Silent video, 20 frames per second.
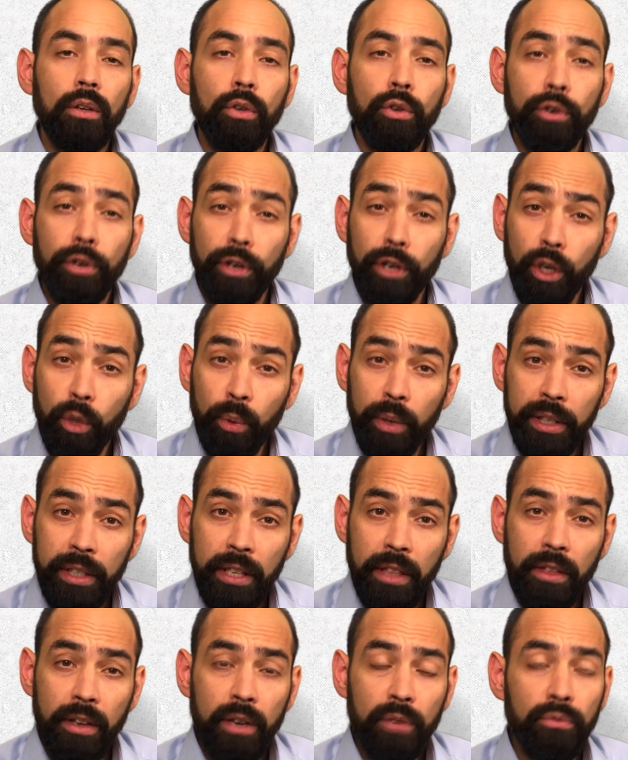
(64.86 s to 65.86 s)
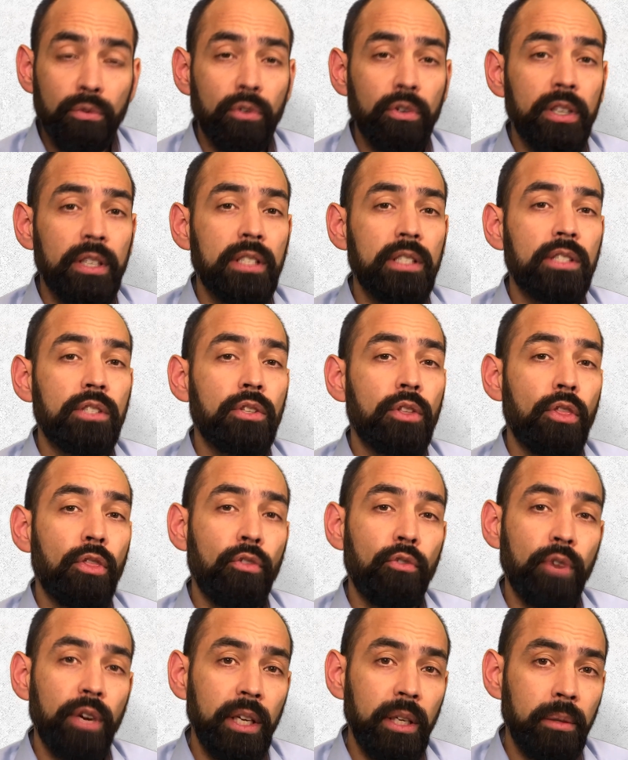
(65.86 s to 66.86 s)
Your annuity therefore is
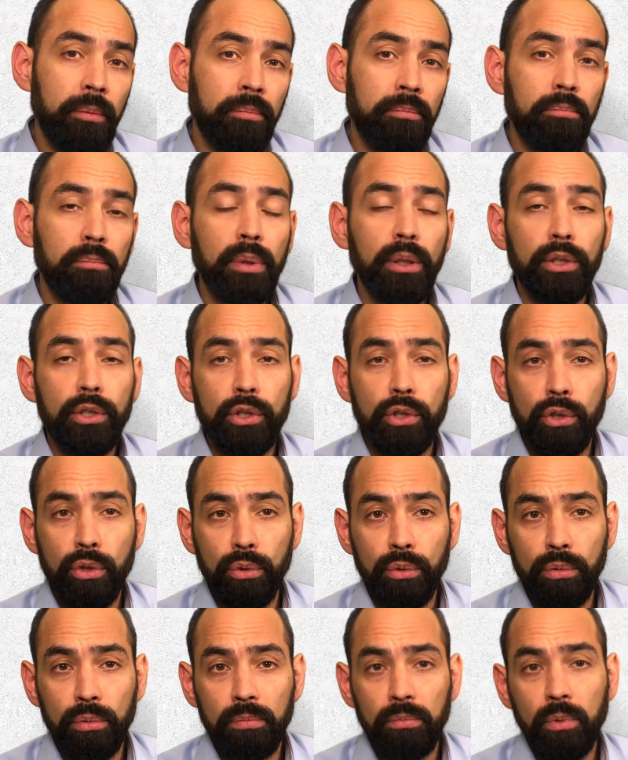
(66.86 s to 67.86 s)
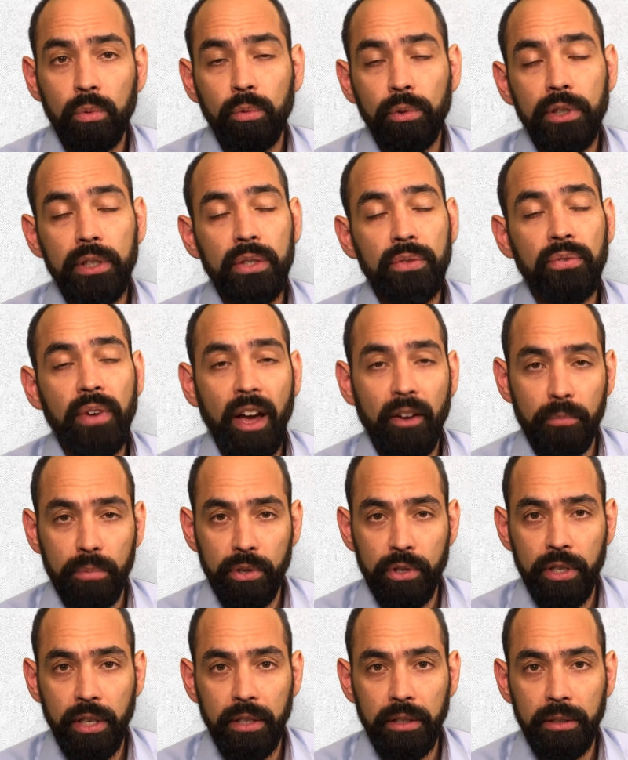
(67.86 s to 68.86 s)
3 plus 2, which is
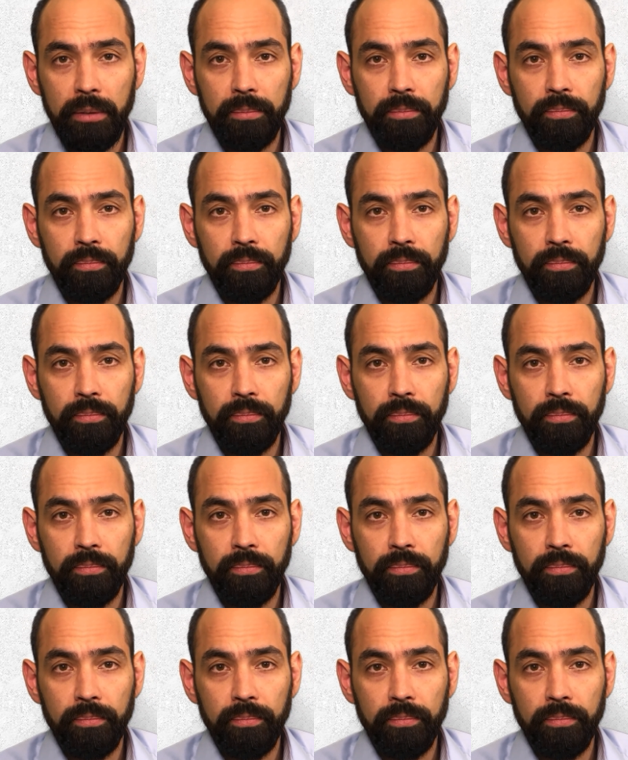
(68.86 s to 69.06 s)
5%.